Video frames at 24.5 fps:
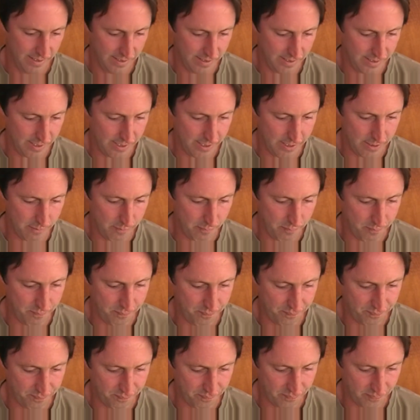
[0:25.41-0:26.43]

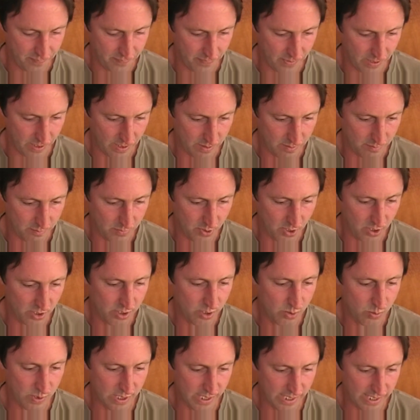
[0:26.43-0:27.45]

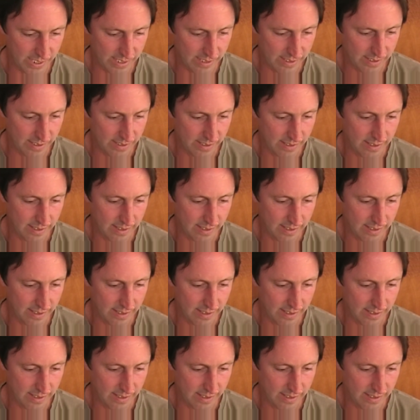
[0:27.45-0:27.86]
Mark Twain,